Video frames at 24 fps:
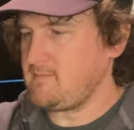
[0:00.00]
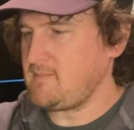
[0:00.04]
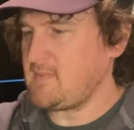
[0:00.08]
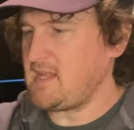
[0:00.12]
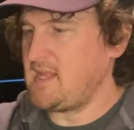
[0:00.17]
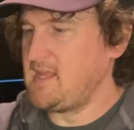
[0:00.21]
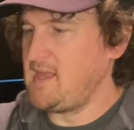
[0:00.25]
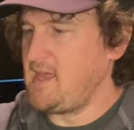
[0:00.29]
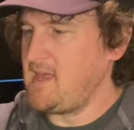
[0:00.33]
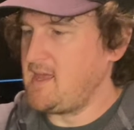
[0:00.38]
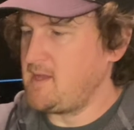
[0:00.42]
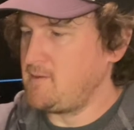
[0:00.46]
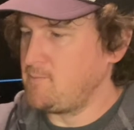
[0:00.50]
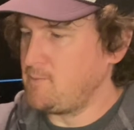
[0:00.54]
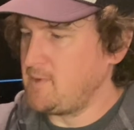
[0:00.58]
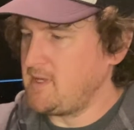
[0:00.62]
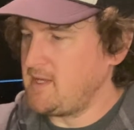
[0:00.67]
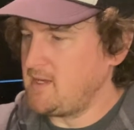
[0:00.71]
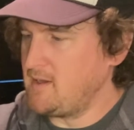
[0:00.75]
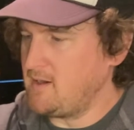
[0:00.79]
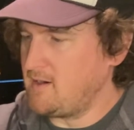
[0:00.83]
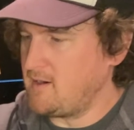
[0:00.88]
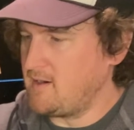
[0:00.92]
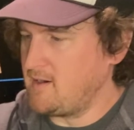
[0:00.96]
And
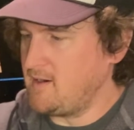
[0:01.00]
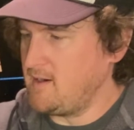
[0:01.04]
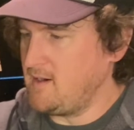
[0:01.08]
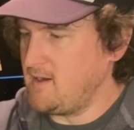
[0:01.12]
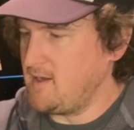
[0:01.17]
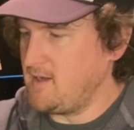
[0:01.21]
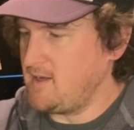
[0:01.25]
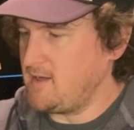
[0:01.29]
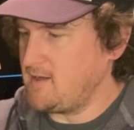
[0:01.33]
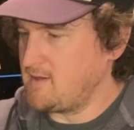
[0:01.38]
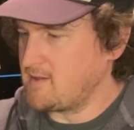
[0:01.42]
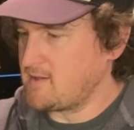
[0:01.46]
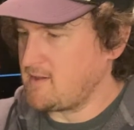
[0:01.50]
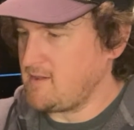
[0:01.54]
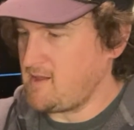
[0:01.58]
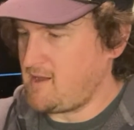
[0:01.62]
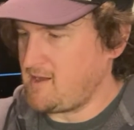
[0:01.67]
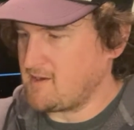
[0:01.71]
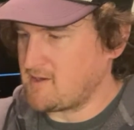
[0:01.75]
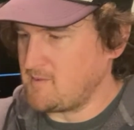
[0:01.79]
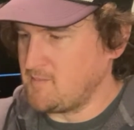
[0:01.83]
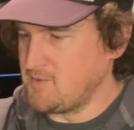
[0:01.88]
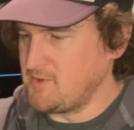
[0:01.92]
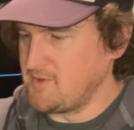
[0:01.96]
we are
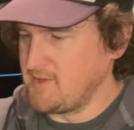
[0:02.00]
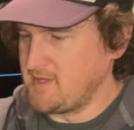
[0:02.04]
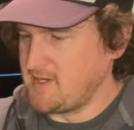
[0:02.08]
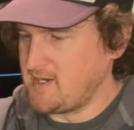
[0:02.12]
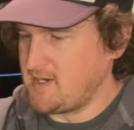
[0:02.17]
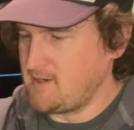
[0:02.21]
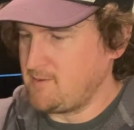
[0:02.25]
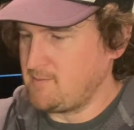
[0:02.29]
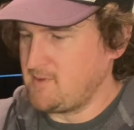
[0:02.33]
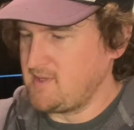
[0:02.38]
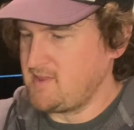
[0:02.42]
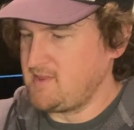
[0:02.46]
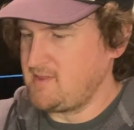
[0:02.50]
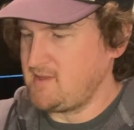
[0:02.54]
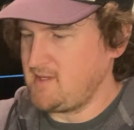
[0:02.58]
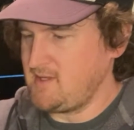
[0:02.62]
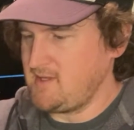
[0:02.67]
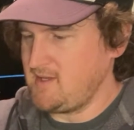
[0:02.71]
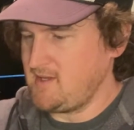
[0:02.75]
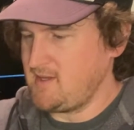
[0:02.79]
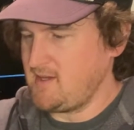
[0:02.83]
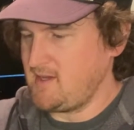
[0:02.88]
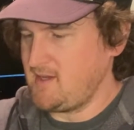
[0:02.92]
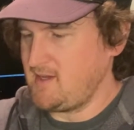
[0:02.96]
clockable there with
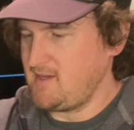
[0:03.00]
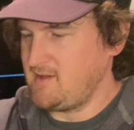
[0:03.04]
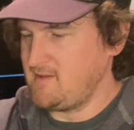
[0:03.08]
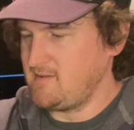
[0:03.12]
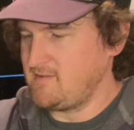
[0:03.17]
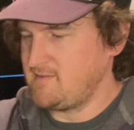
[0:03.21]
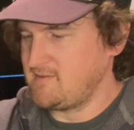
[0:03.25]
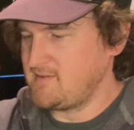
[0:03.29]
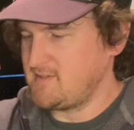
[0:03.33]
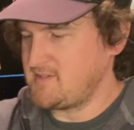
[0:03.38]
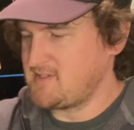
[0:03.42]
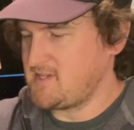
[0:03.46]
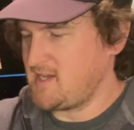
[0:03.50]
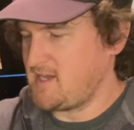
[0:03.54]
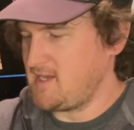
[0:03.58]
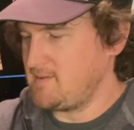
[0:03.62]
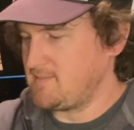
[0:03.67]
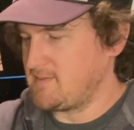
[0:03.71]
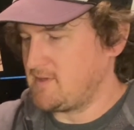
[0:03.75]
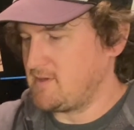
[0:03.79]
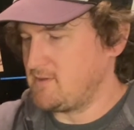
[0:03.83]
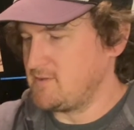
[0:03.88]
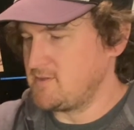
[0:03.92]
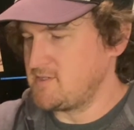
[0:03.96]
the time
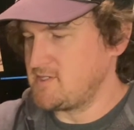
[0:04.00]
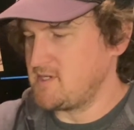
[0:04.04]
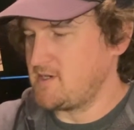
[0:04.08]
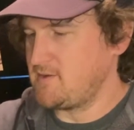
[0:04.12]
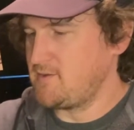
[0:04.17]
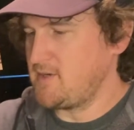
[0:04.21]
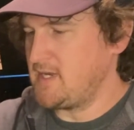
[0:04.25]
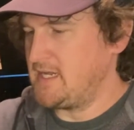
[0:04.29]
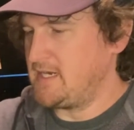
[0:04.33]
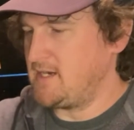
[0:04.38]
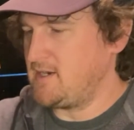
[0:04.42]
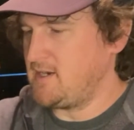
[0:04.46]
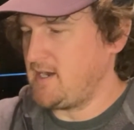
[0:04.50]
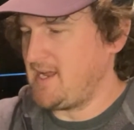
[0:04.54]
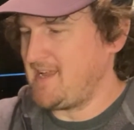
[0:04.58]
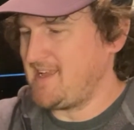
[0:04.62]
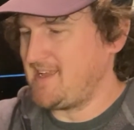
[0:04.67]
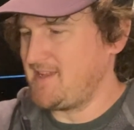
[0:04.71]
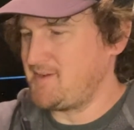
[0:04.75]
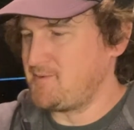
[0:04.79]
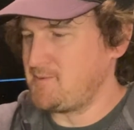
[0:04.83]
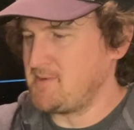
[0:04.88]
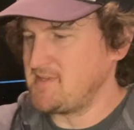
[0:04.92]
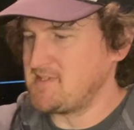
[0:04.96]
code generator
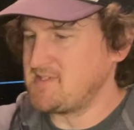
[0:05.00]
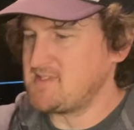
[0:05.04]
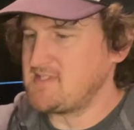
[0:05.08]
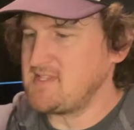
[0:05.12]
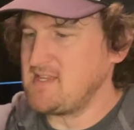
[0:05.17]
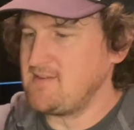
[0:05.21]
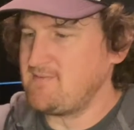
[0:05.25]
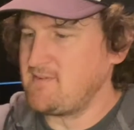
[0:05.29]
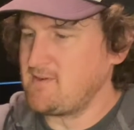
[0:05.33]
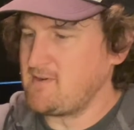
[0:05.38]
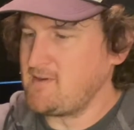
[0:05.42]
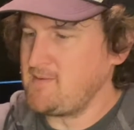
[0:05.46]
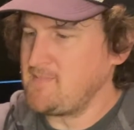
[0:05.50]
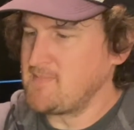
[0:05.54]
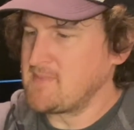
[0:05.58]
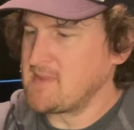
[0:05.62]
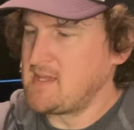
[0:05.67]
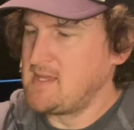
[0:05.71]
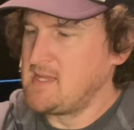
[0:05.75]
and receiver.